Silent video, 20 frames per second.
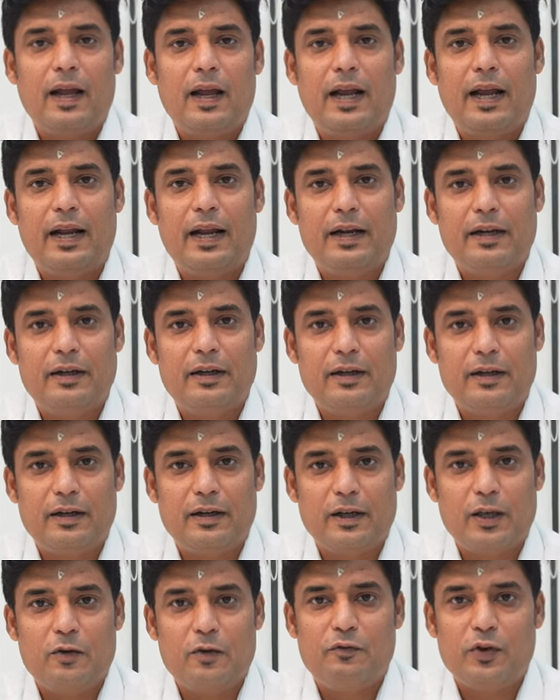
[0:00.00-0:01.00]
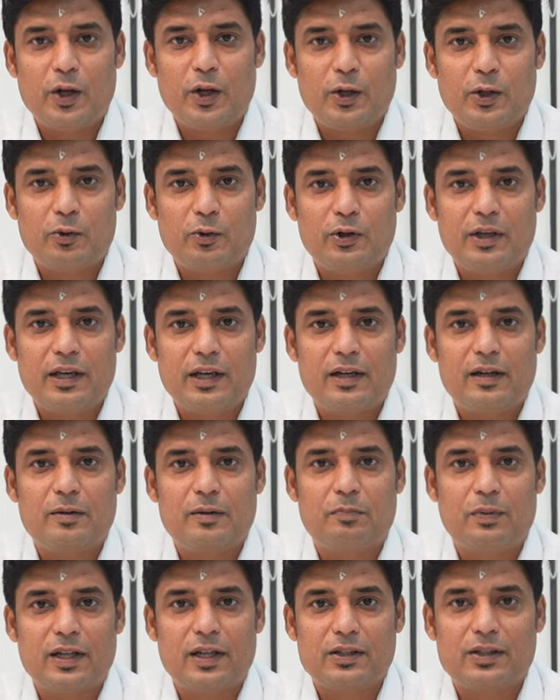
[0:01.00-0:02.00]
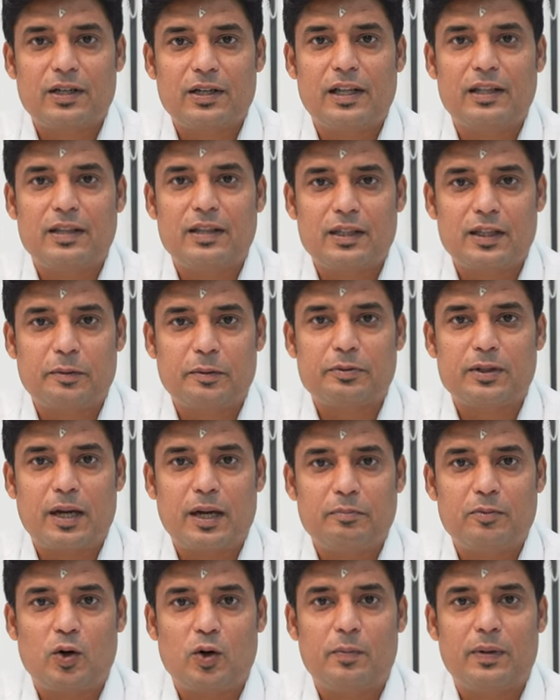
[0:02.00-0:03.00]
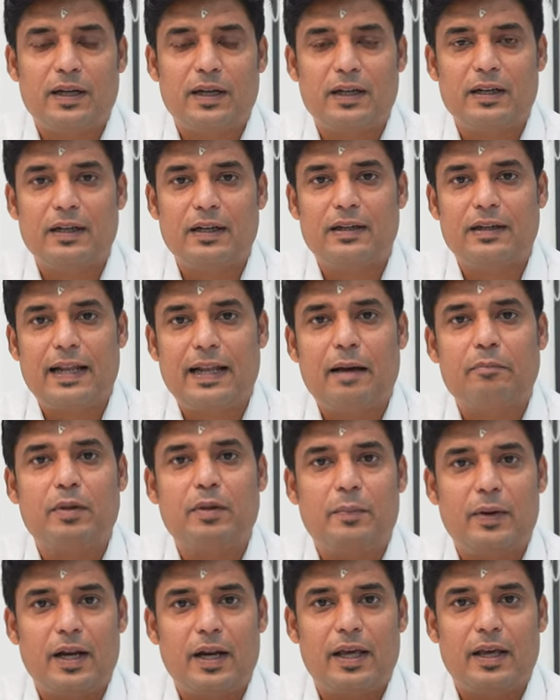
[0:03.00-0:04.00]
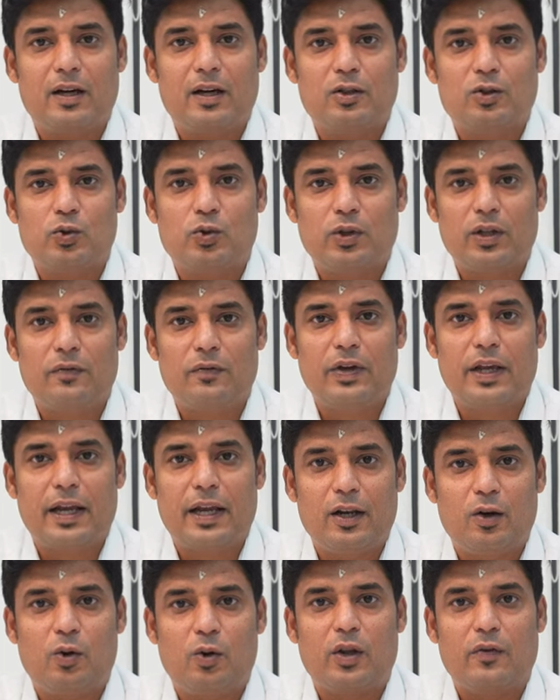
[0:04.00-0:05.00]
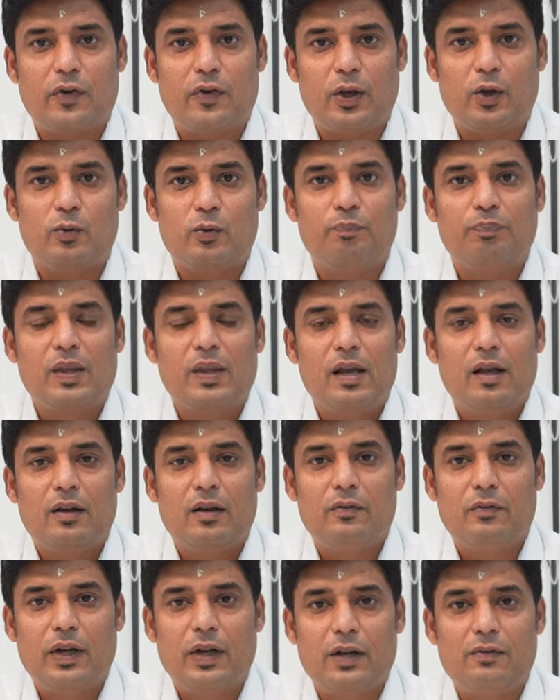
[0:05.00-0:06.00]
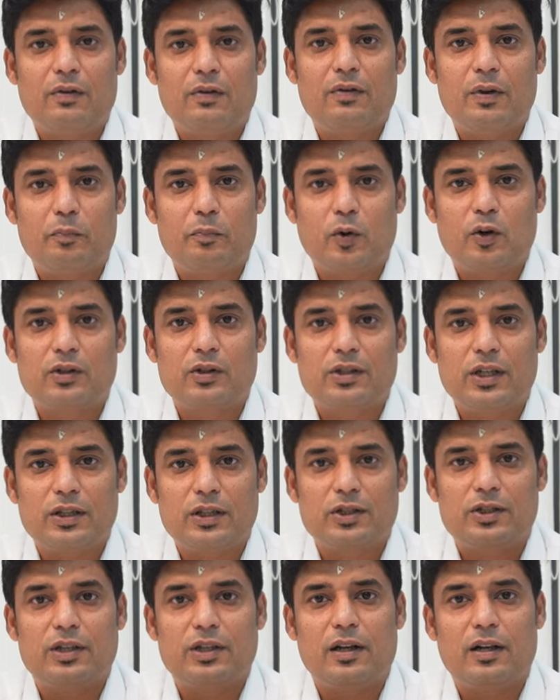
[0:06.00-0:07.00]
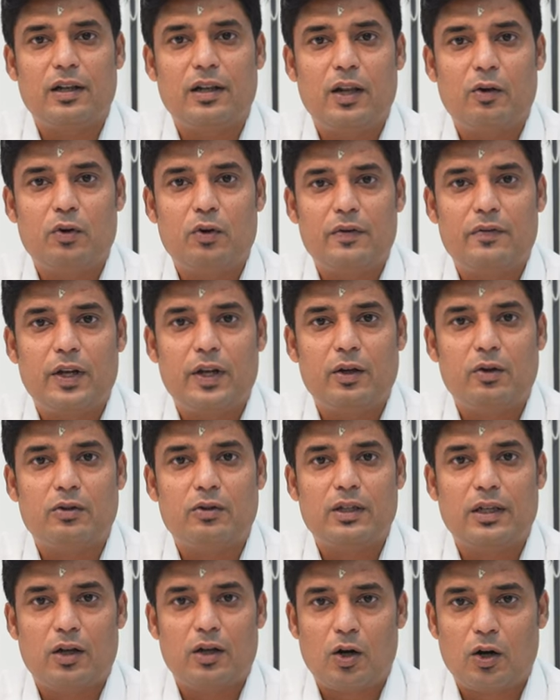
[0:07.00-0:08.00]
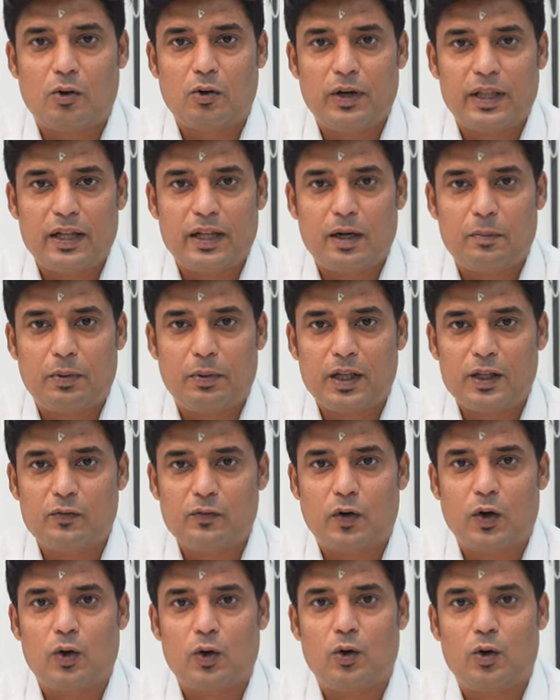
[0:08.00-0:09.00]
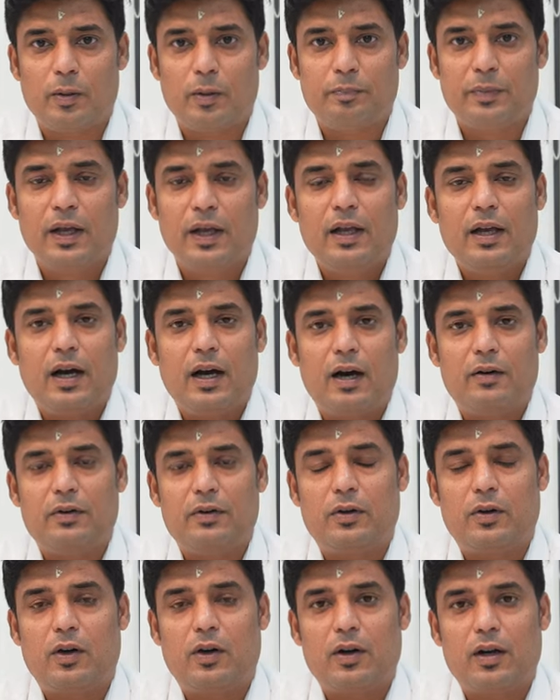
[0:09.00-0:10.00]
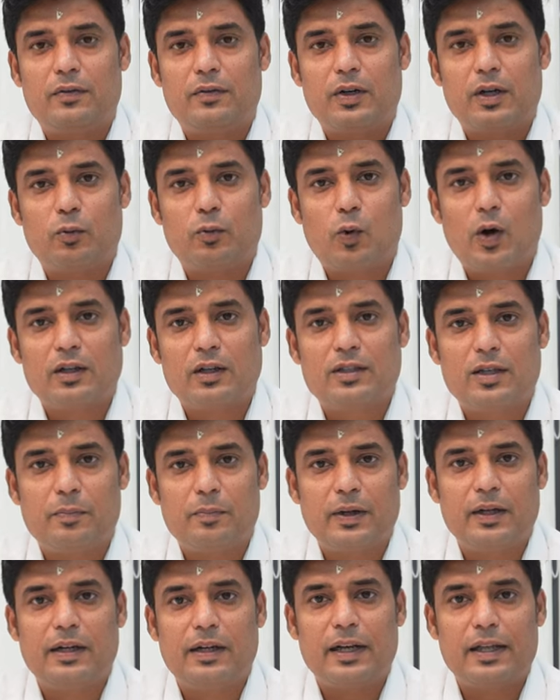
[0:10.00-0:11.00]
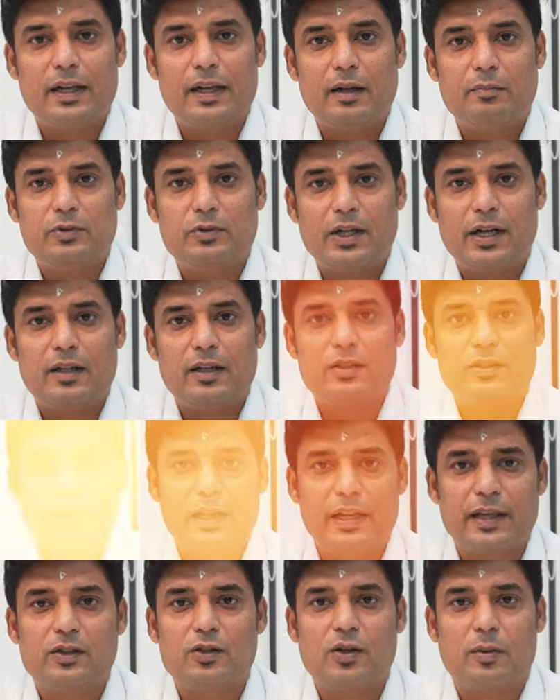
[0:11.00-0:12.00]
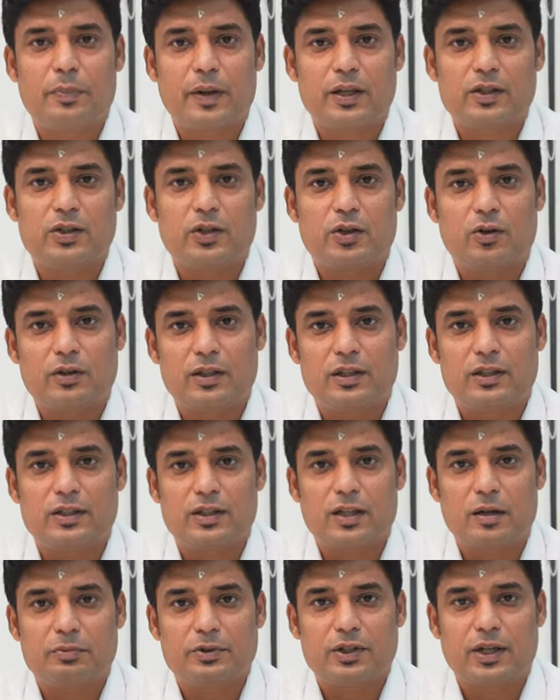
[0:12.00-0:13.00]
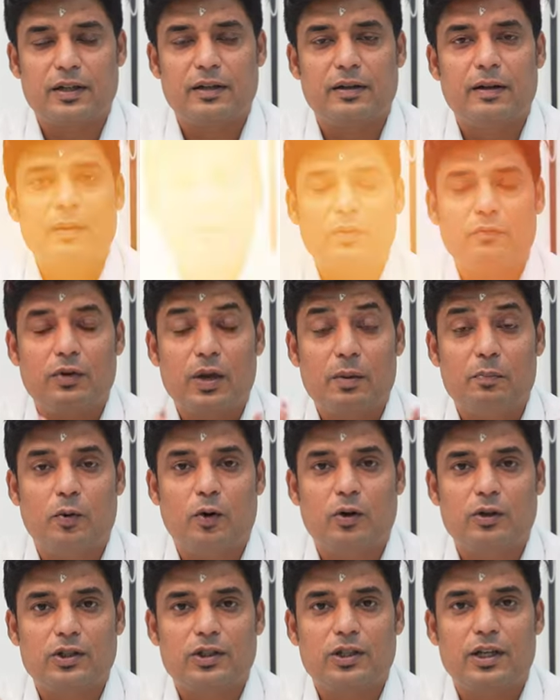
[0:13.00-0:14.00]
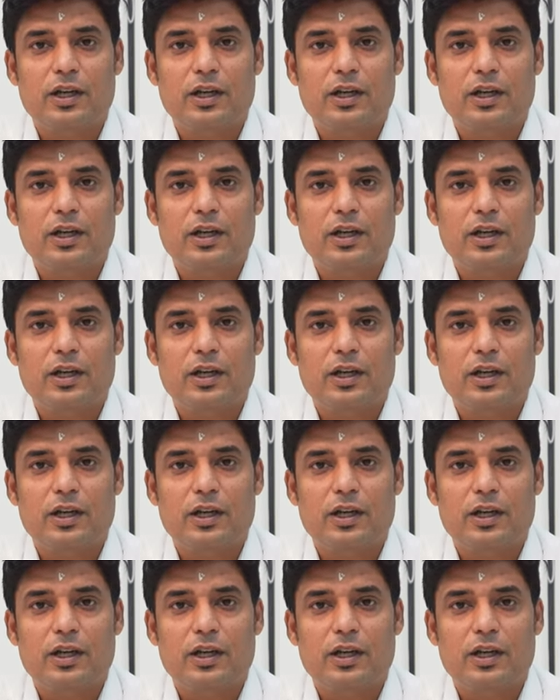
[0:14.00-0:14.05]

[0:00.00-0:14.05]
And uh, if you are new here, please click the subscribe now button and tap the bell icon so that we can notify you whenever we post such uh, lovely videos. And not only that, please follow up our on our WhatsApp and Telegram channels. The links are pasted on the description. We post